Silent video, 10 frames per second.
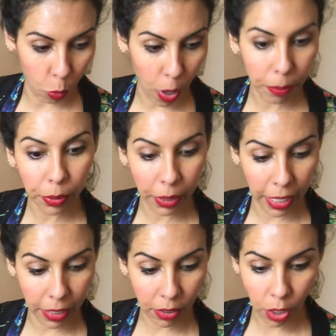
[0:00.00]
one
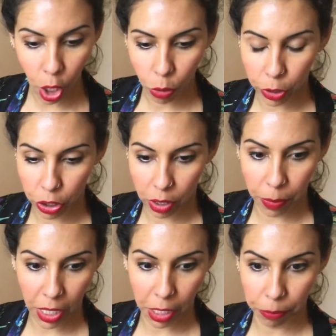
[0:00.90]
place which has
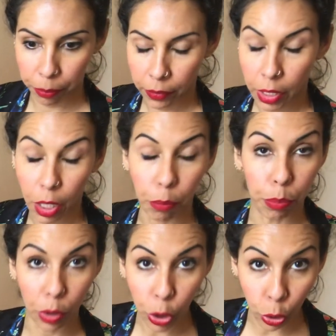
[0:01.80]
been
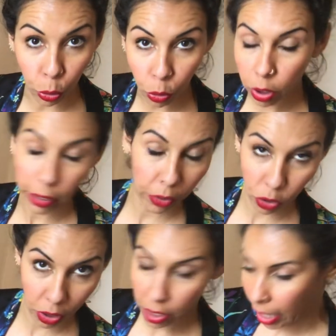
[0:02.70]
blue, let's
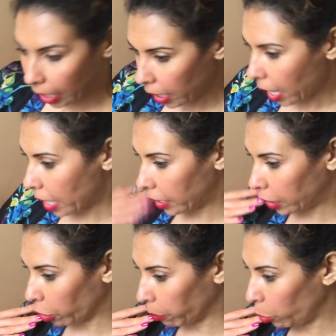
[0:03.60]
just say, and
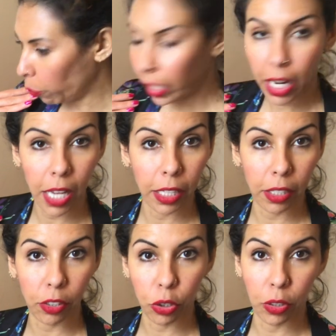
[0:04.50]
then you're moving
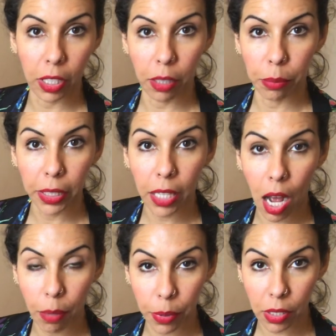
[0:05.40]
to the complete
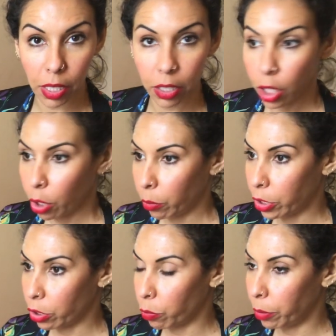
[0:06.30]
opposite,
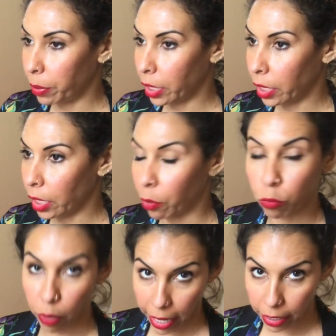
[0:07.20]
which would be
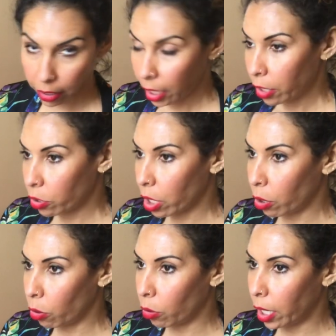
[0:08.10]
red.
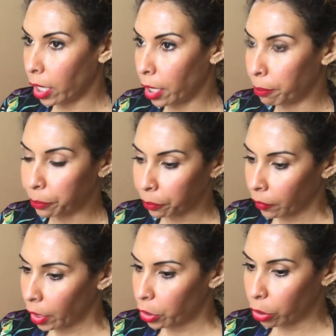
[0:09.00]
So
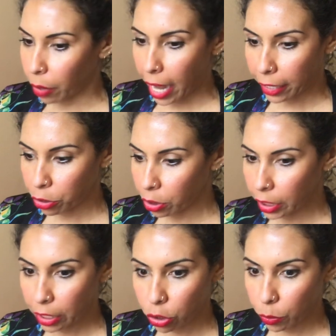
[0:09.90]
you're
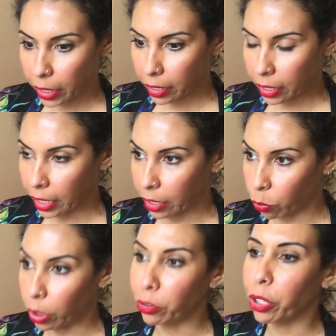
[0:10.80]
actually doing things,
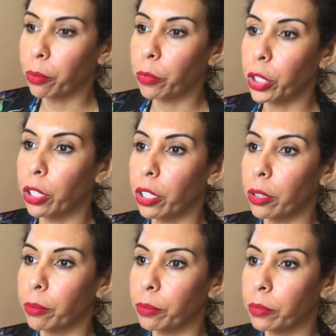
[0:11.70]
well,
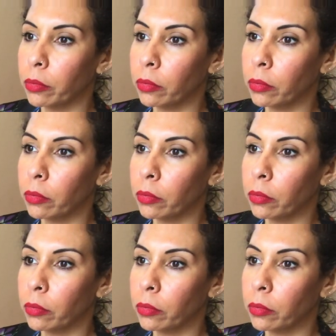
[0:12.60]
you're